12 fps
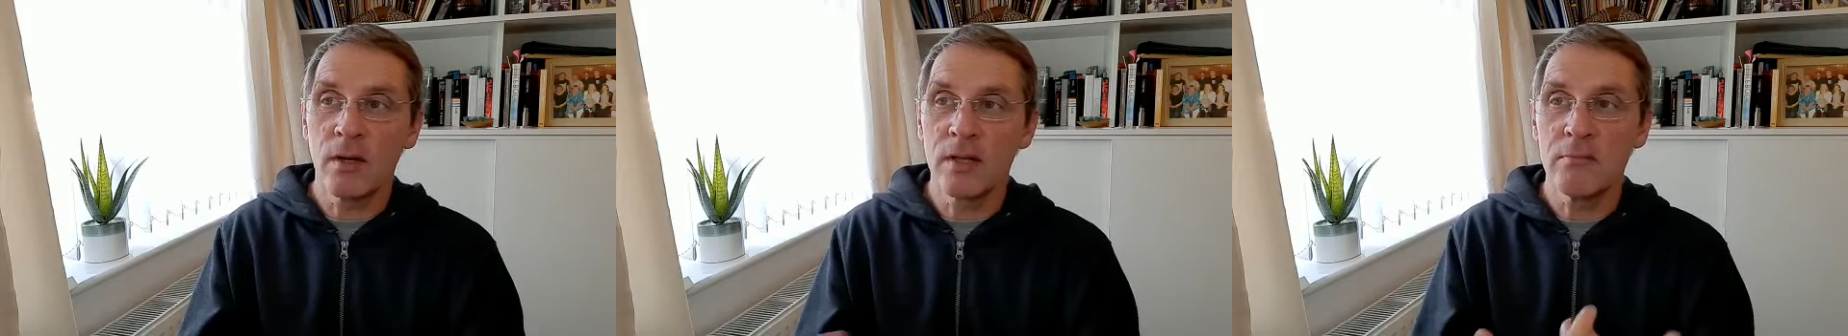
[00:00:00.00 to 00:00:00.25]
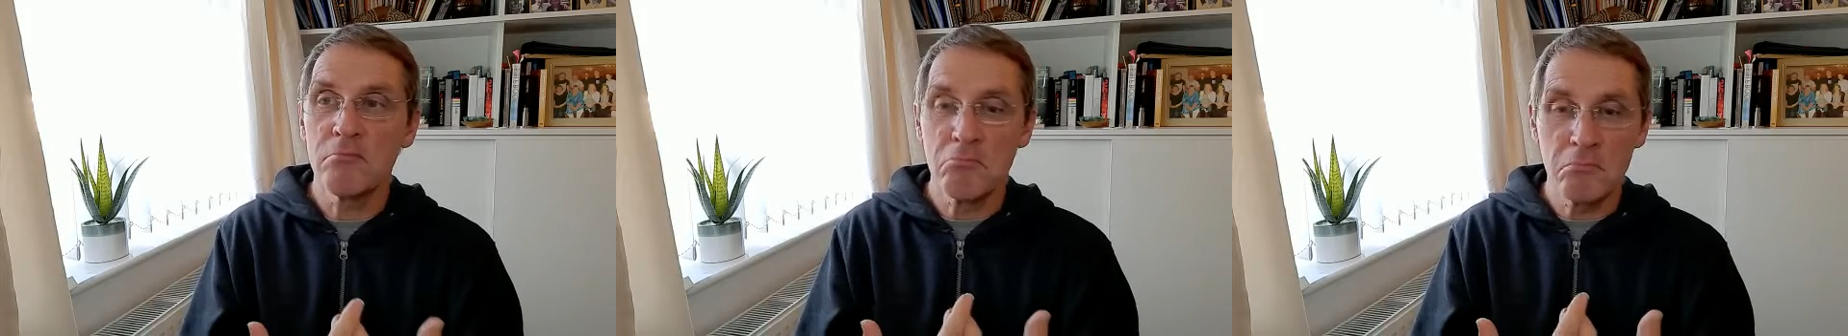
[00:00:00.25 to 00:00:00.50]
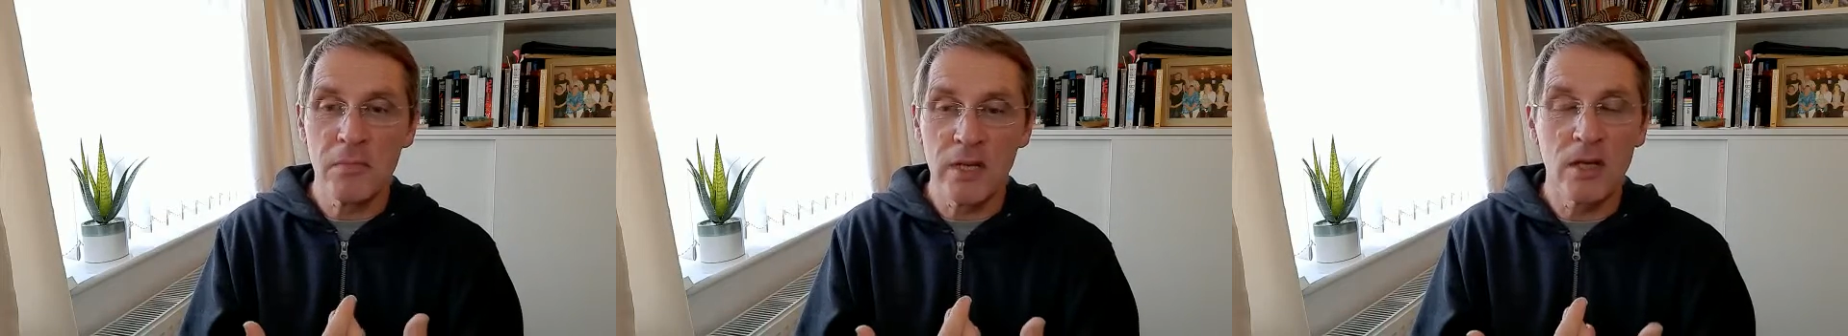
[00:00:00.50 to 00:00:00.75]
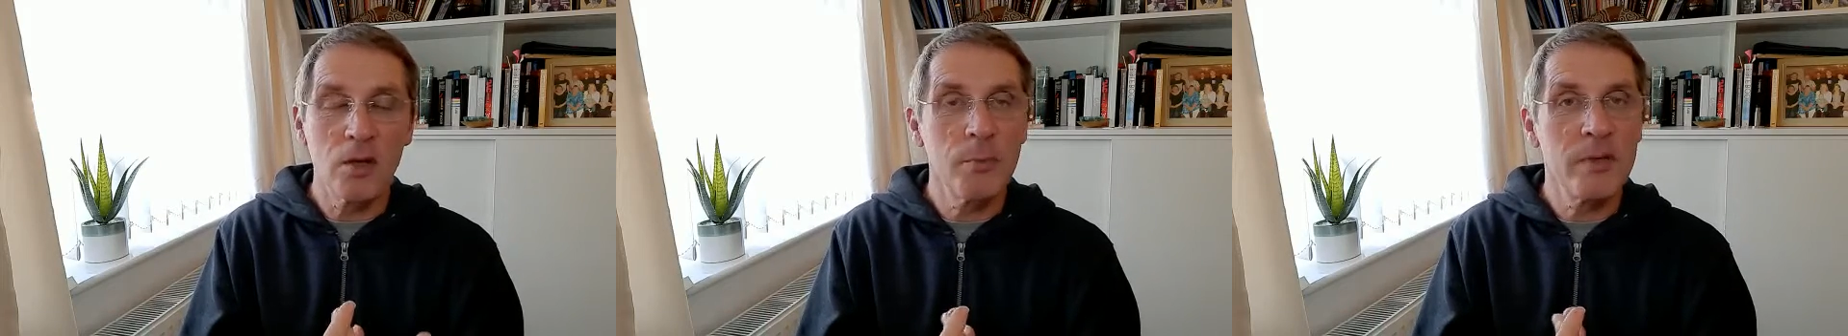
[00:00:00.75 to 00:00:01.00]
and
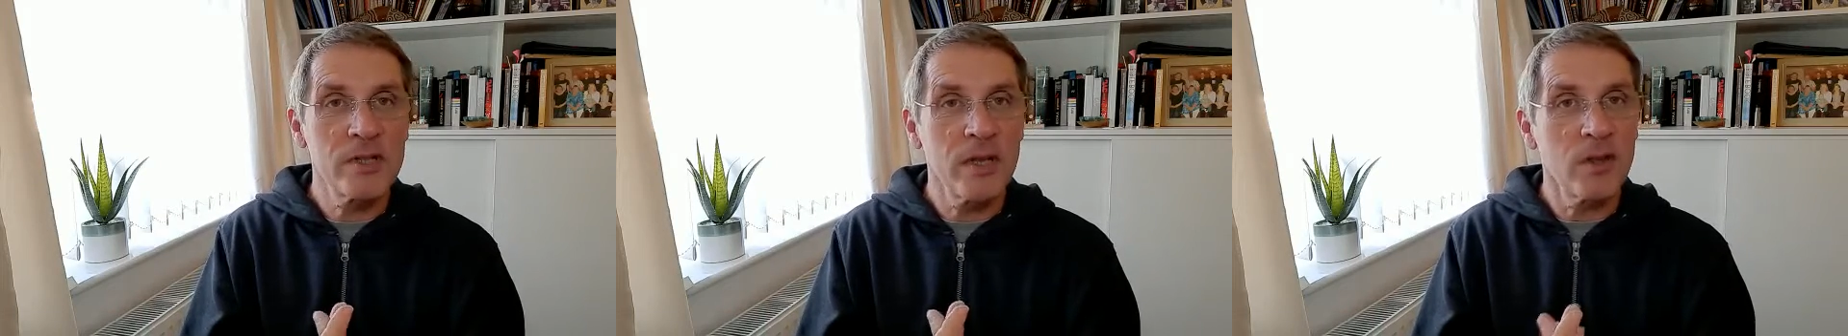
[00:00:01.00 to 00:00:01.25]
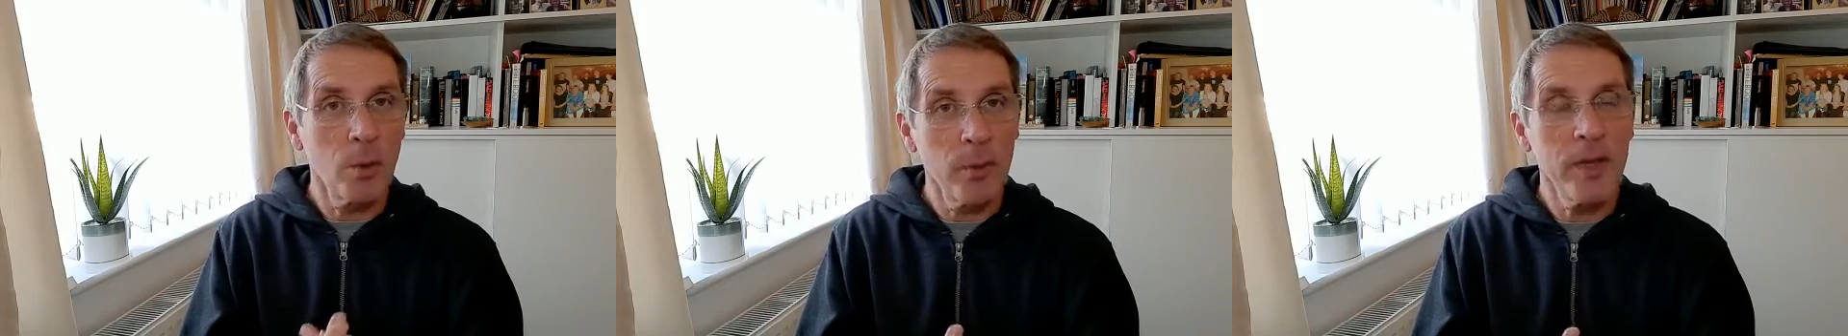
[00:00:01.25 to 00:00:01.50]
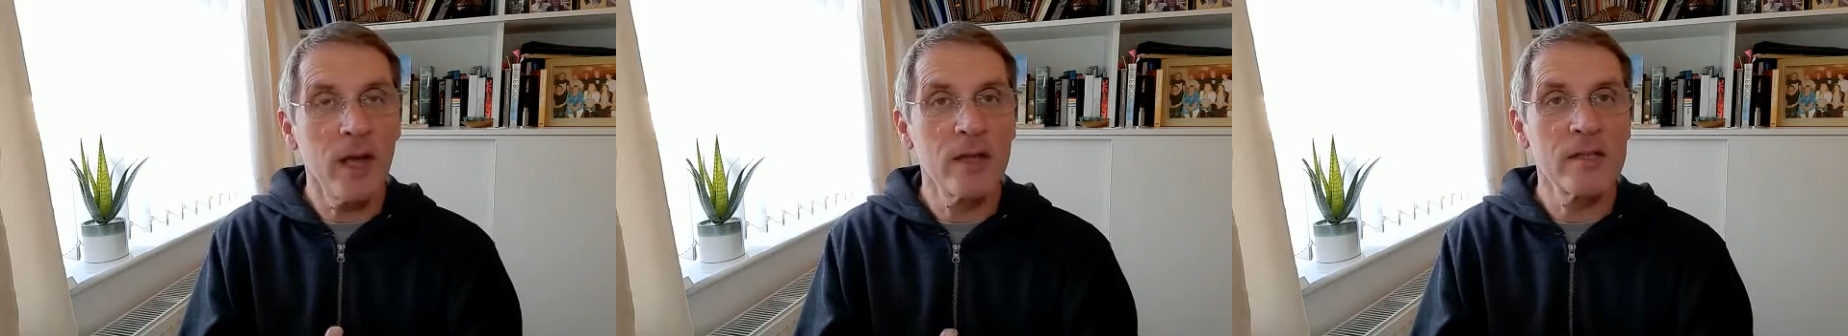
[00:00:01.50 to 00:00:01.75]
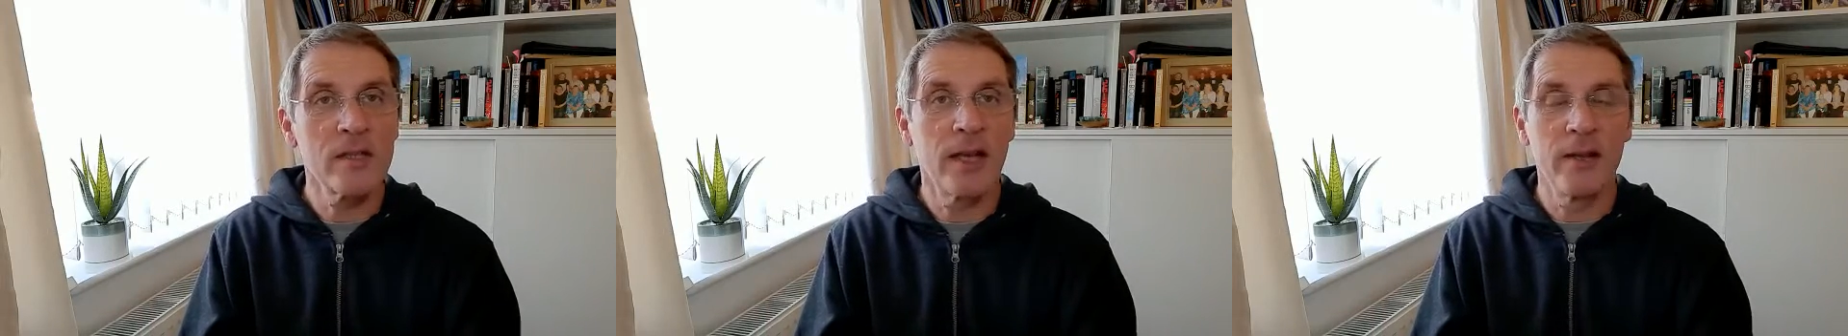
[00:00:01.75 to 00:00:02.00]
it could be said that we are
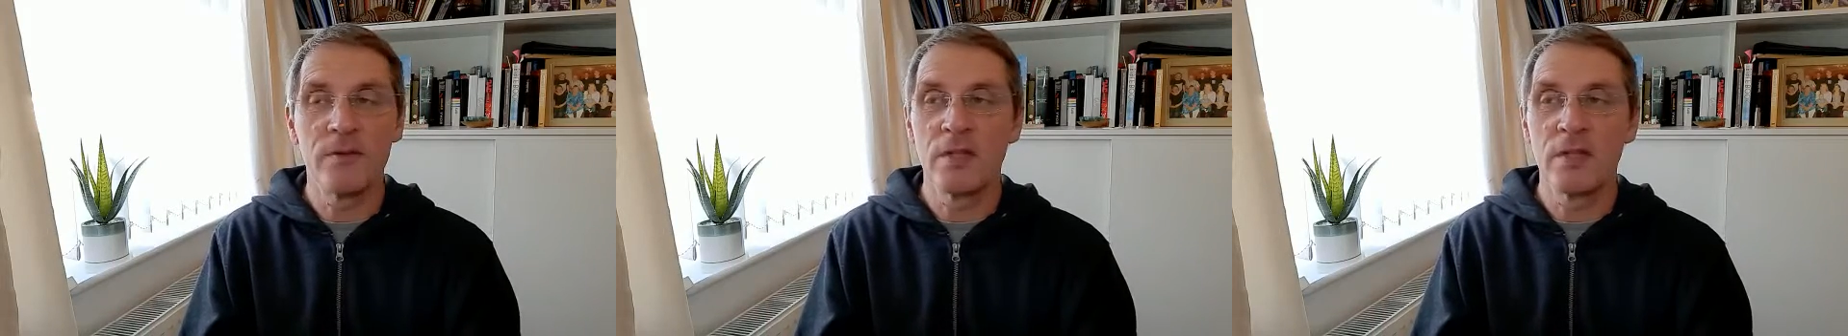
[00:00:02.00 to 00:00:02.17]
slaves